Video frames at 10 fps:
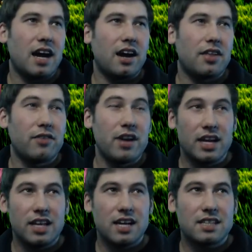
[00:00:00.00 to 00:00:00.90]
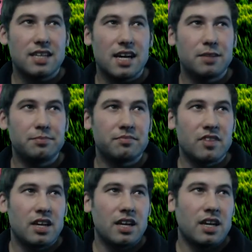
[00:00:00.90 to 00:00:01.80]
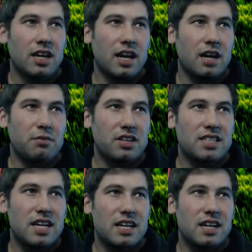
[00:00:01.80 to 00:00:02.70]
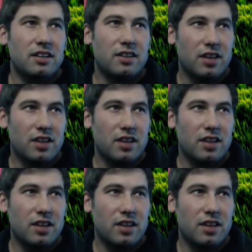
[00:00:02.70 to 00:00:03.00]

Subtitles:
3 o'clock side. I'm gonna send in